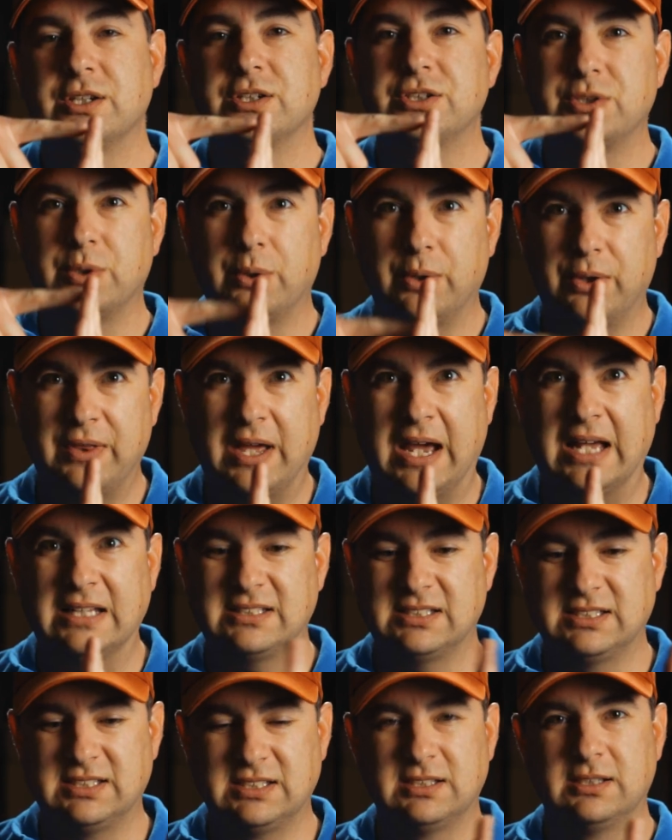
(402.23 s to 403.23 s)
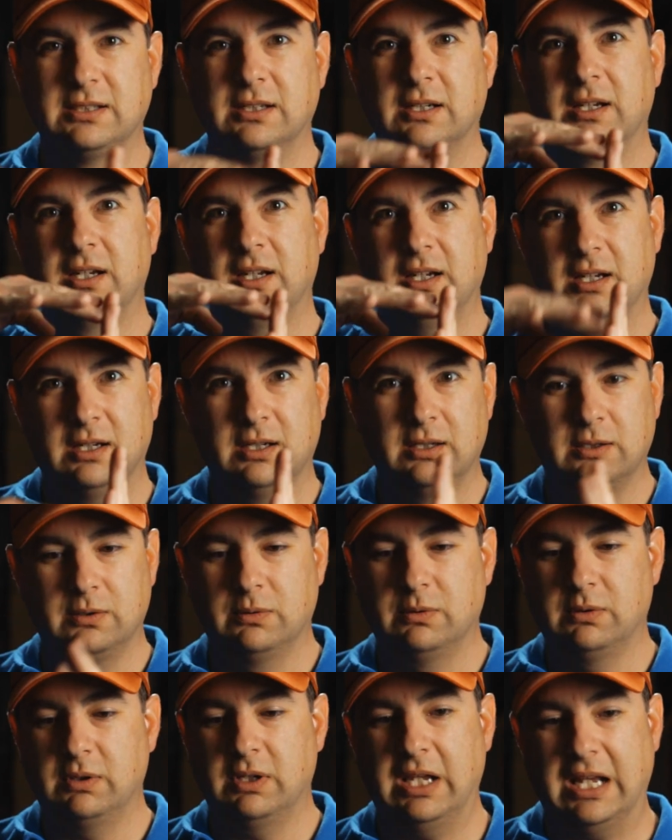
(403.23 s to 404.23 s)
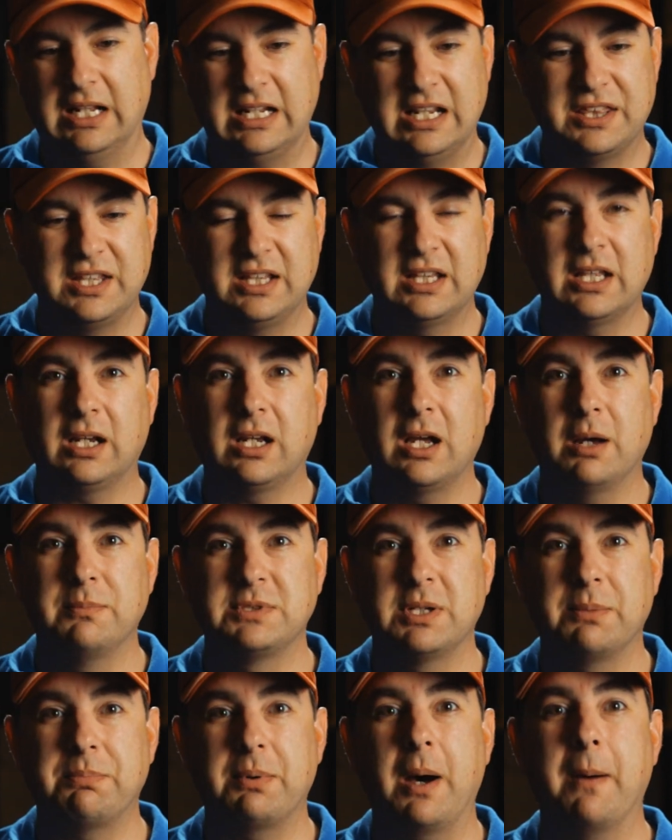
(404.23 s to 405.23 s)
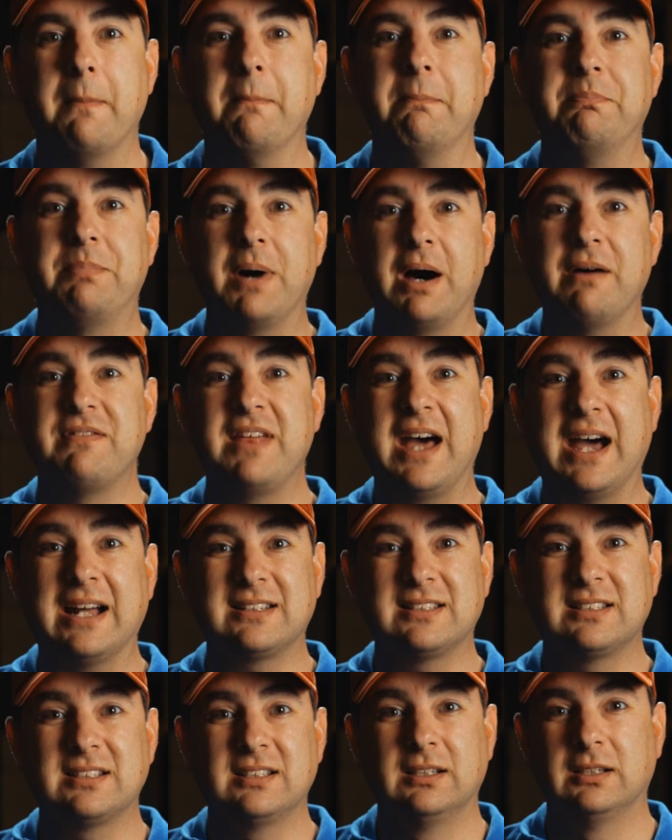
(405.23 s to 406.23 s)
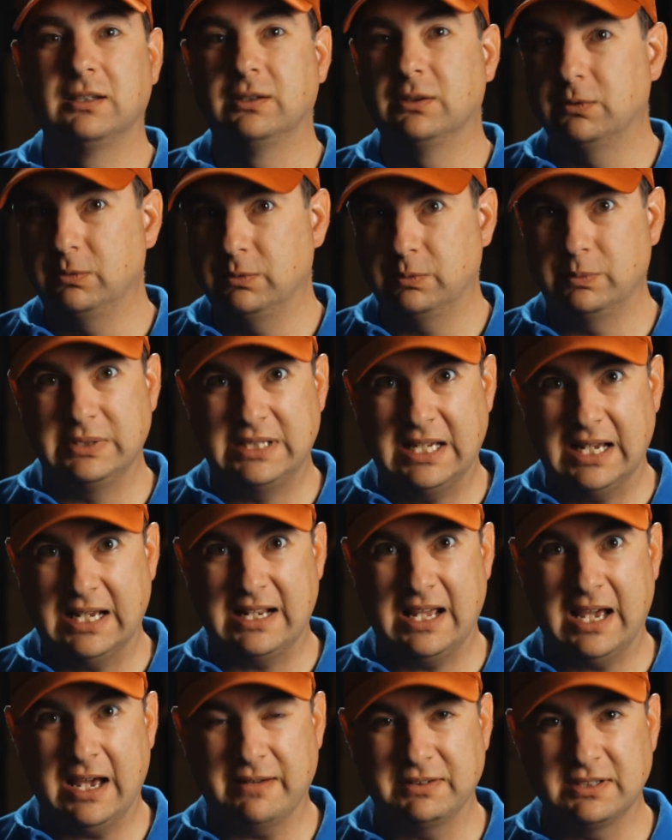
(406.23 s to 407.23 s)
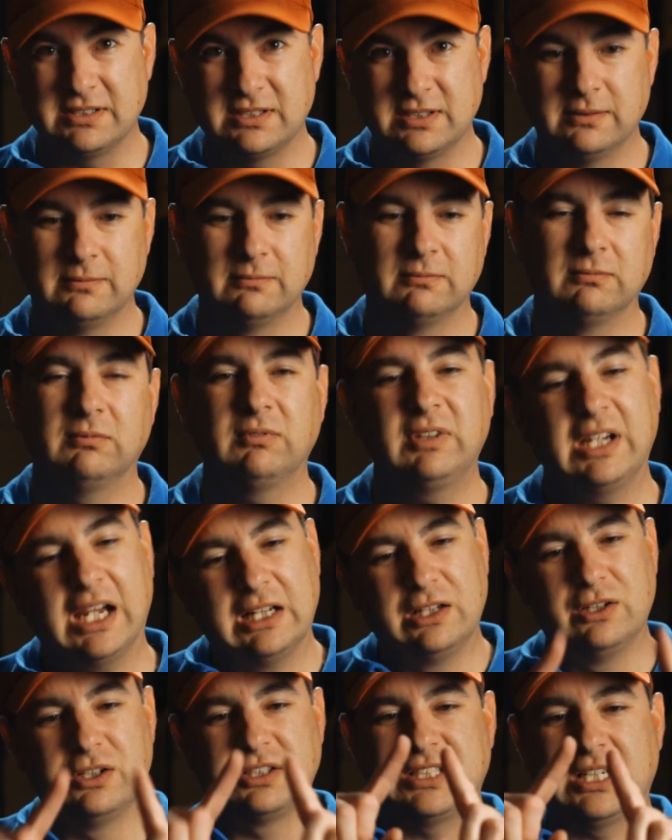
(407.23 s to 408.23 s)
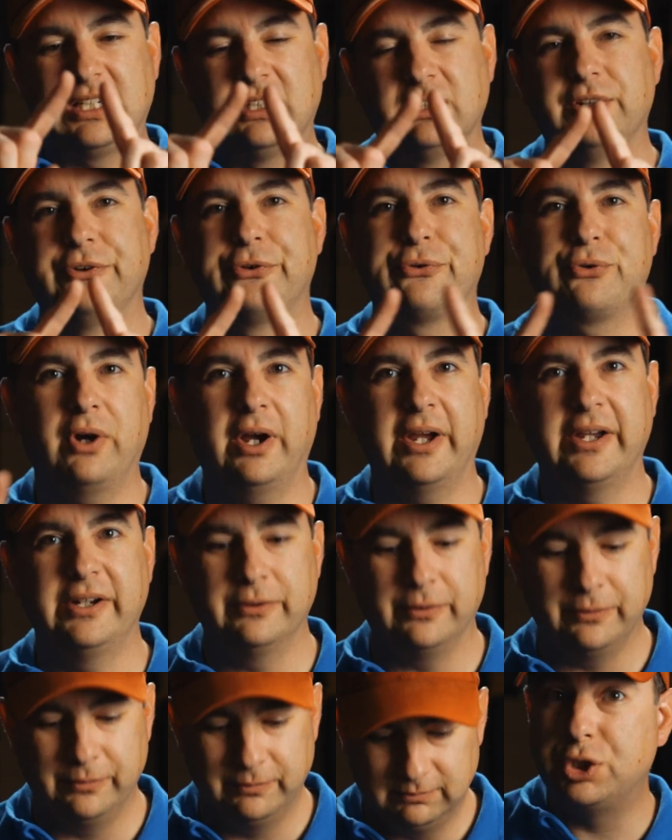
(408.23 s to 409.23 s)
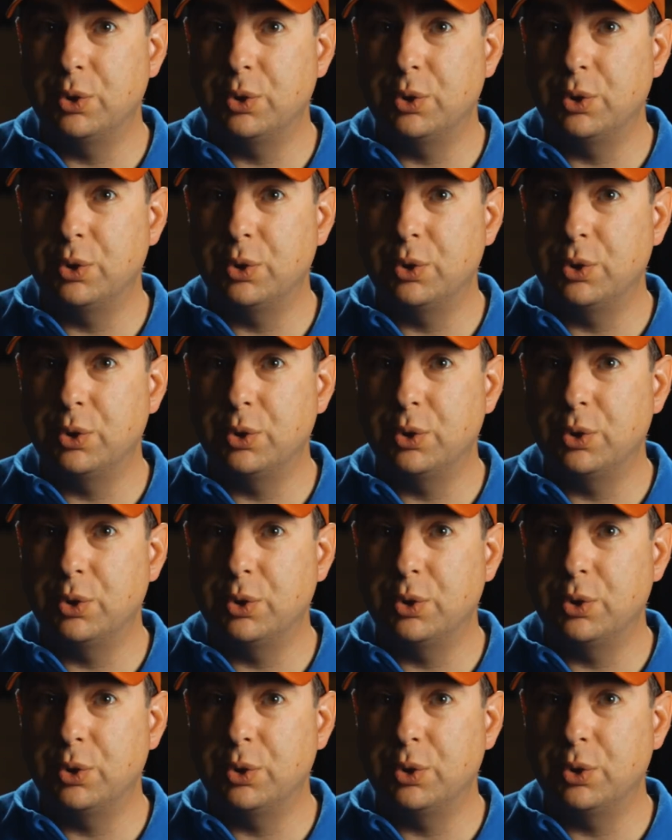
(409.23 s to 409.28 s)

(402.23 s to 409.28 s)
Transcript: So that's anything that comes up above that, we can't have it. Kind of looks like a little triangle.